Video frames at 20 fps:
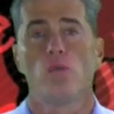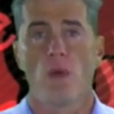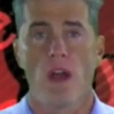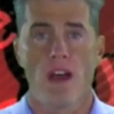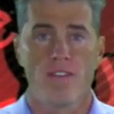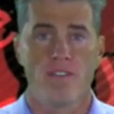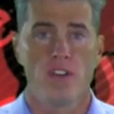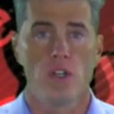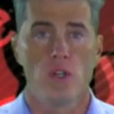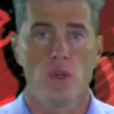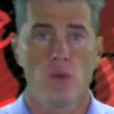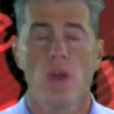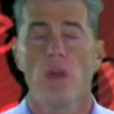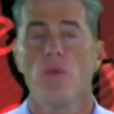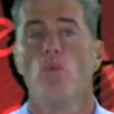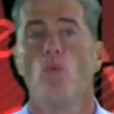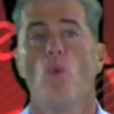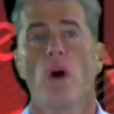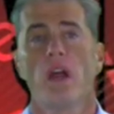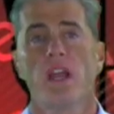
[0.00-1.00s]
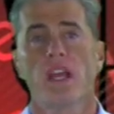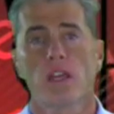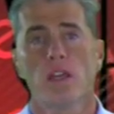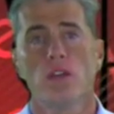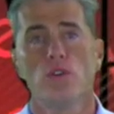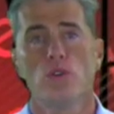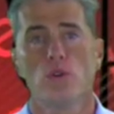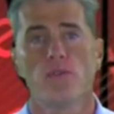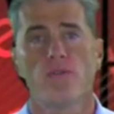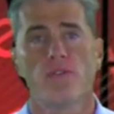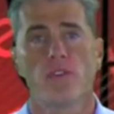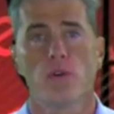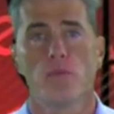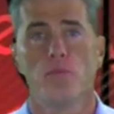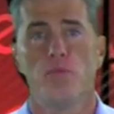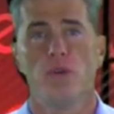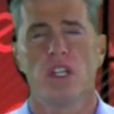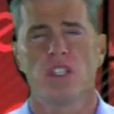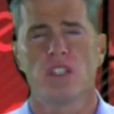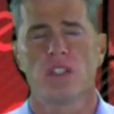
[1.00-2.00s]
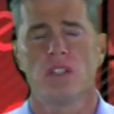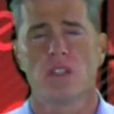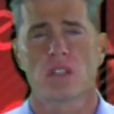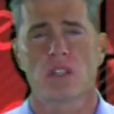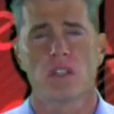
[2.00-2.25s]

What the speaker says: revenue and what it can do for your business,